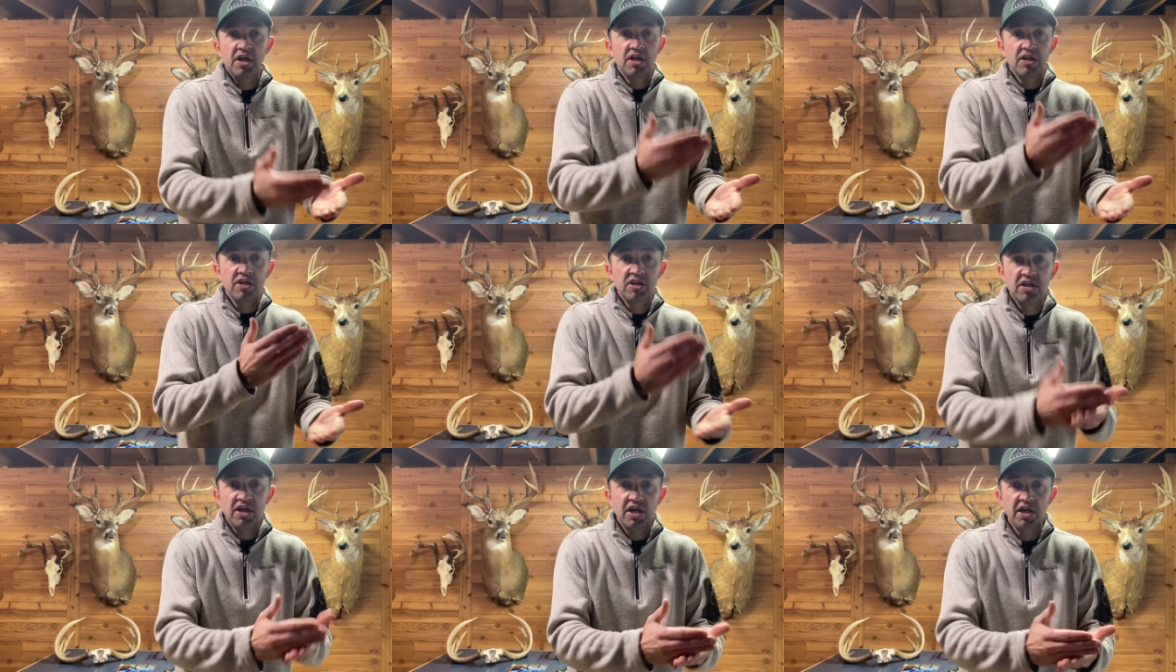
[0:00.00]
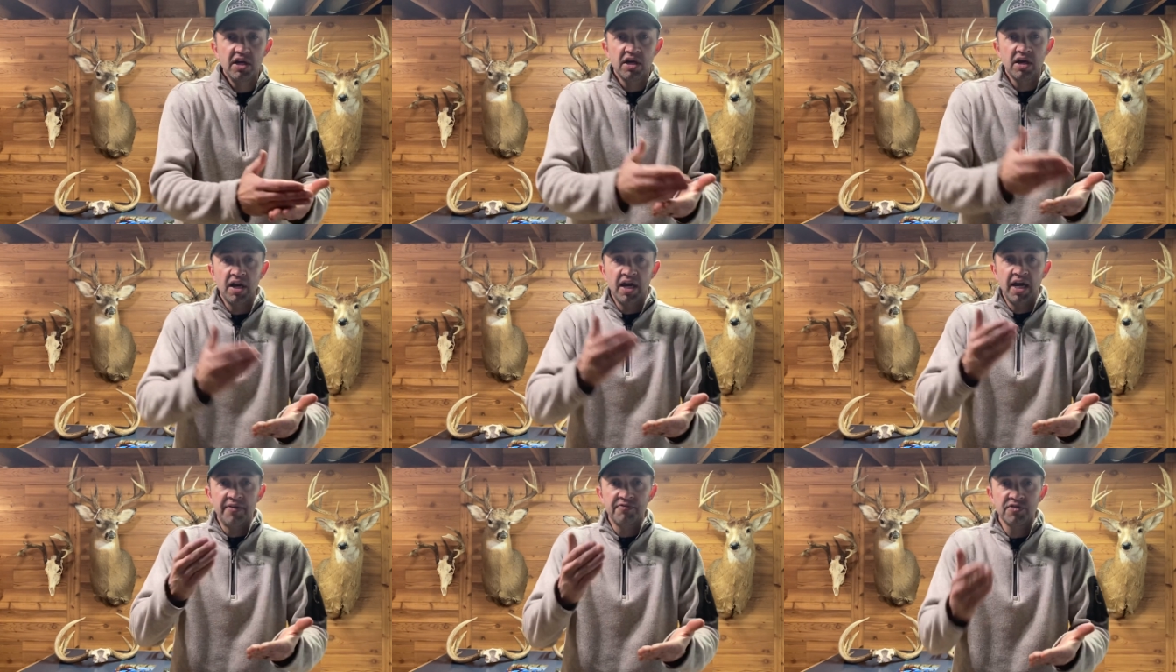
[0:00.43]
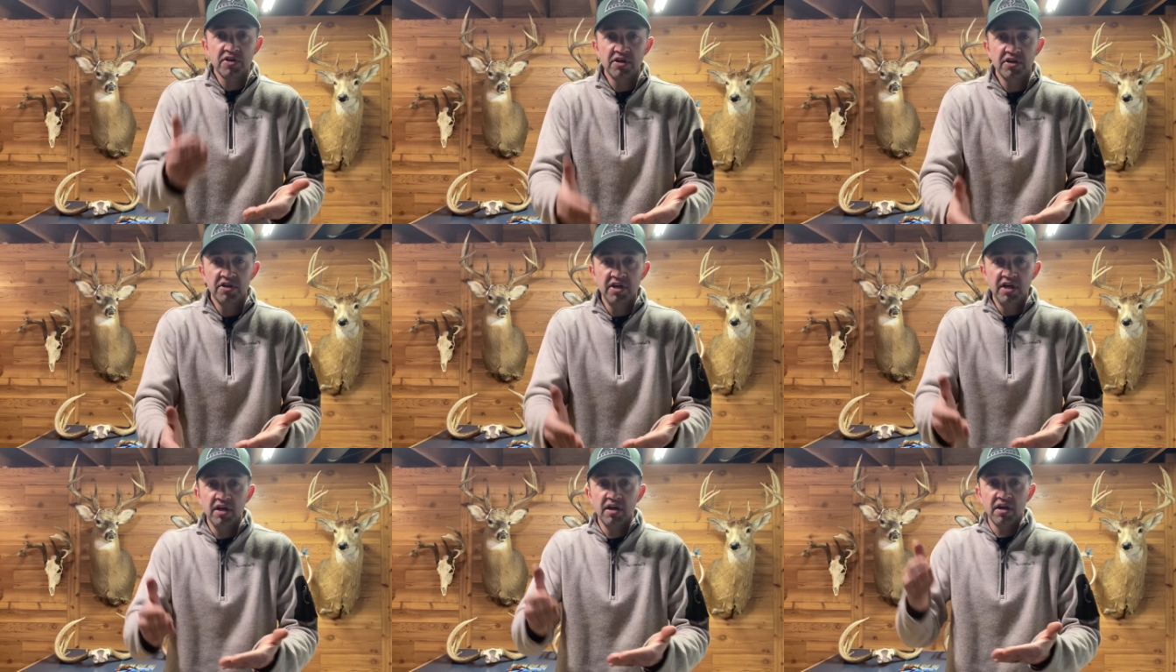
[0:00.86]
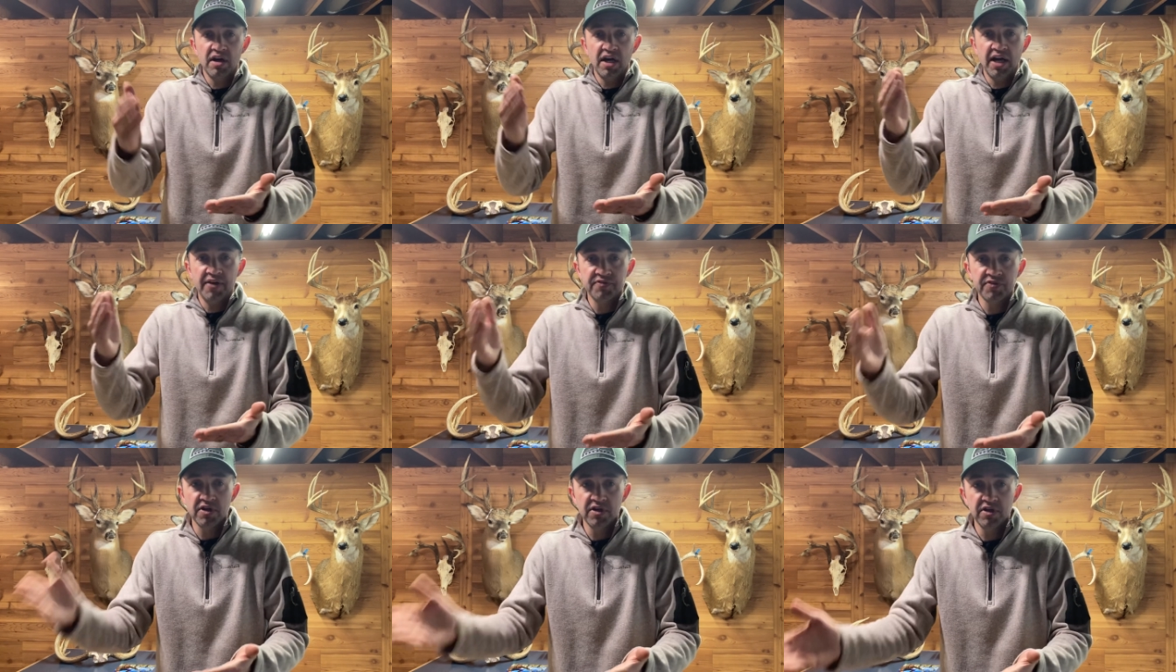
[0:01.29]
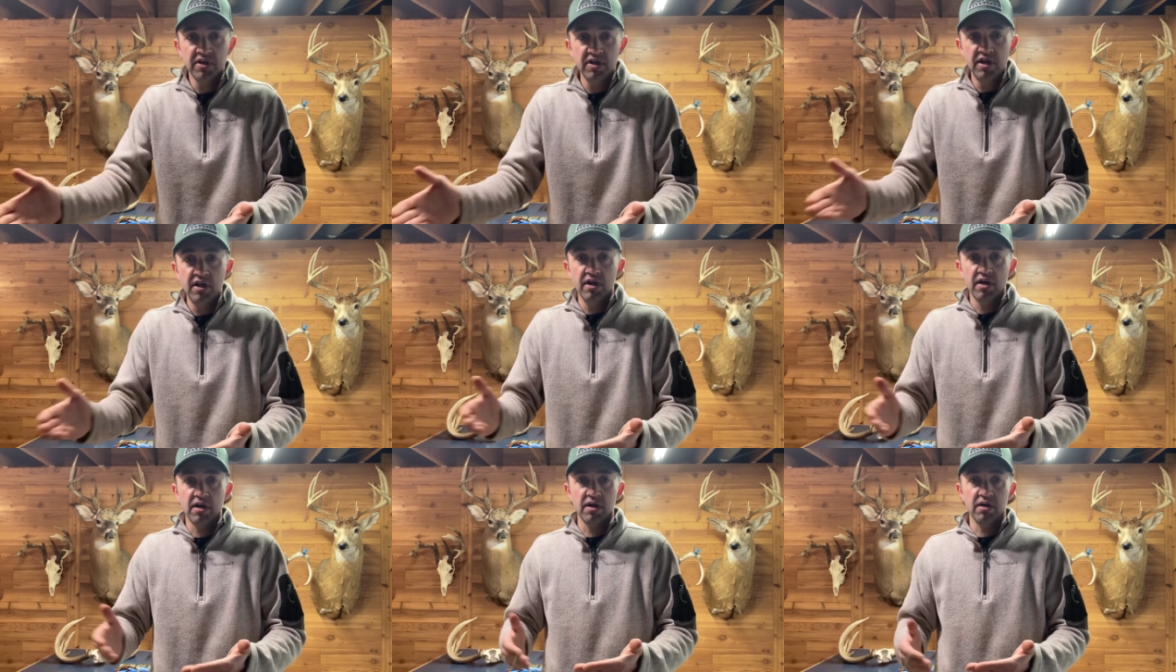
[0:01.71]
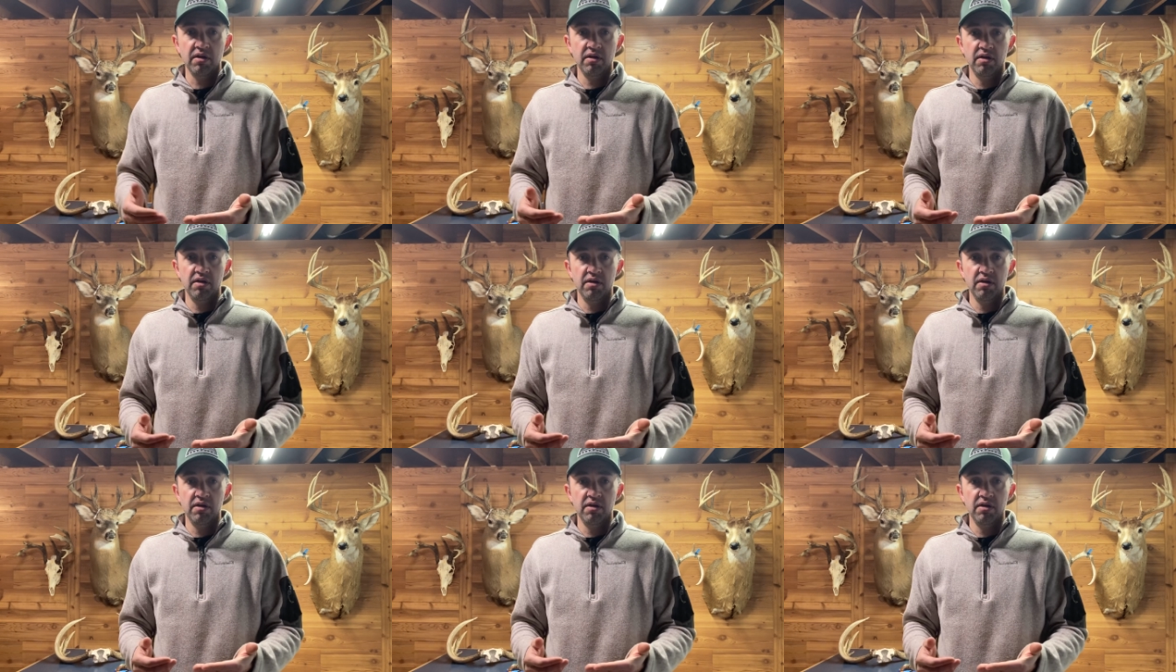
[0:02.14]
year after year after year?